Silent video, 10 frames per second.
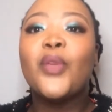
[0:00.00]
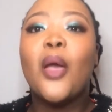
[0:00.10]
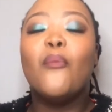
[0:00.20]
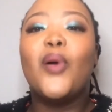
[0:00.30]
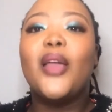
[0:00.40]

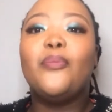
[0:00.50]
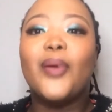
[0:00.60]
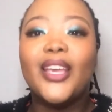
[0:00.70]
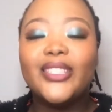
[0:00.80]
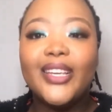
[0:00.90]
But
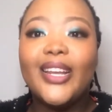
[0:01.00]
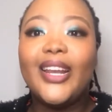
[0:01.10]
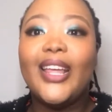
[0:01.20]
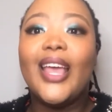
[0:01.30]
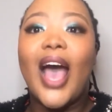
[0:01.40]

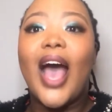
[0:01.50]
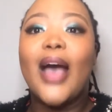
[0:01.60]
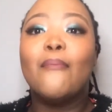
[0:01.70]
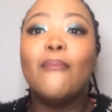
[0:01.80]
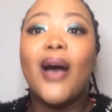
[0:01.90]
basically,
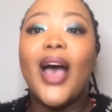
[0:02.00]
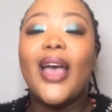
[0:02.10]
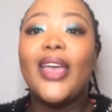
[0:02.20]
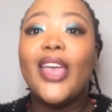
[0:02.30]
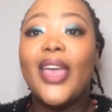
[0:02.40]

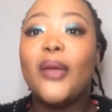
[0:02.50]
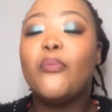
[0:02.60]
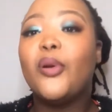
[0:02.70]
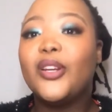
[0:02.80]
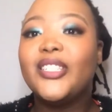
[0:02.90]
my hair
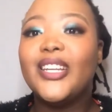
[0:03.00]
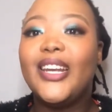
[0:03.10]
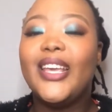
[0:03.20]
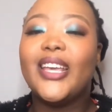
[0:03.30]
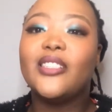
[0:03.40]

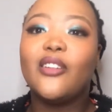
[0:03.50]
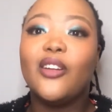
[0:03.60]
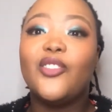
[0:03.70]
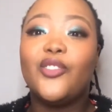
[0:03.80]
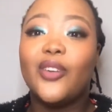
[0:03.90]
personally gets a
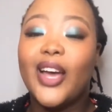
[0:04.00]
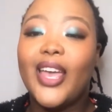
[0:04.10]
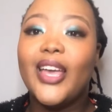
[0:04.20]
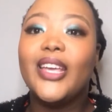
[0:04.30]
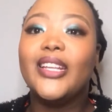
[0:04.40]
lot
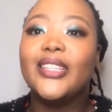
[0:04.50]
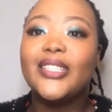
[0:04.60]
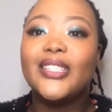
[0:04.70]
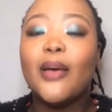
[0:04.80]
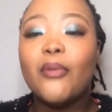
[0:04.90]
drier in the
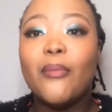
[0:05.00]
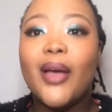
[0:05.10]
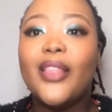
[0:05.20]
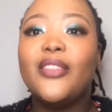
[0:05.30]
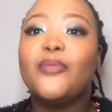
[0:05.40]
summer
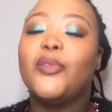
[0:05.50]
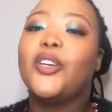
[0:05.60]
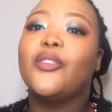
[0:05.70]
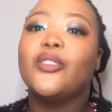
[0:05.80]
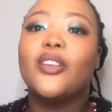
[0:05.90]
months
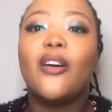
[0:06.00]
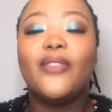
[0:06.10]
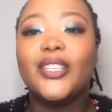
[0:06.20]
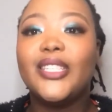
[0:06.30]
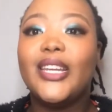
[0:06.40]
because
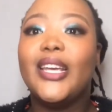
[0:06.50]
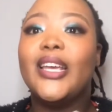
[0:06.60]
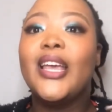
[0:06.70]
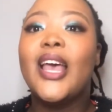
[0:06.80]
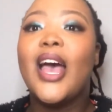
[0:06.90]

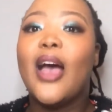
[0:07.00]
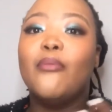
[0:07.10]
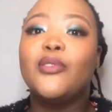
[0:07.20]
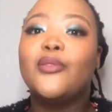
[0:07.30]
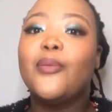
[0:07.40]
obviously
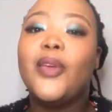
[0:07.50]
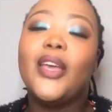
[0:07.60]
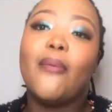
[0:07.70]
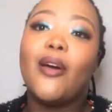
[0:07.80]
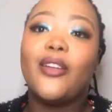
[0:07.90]
I'm
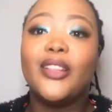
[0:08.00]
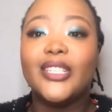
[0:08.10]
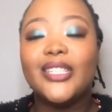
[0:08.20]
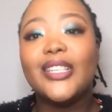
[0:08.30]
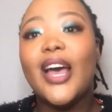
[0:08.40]
swimming, I'm out in
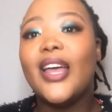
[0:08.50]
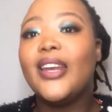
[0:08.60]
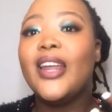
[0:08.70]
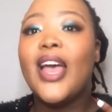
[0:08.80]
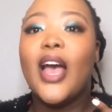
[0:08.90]
the
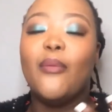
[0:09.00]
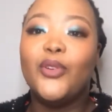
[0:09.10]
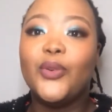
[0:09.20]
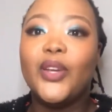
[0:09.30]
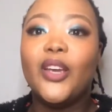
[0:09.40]
sun, I'm doing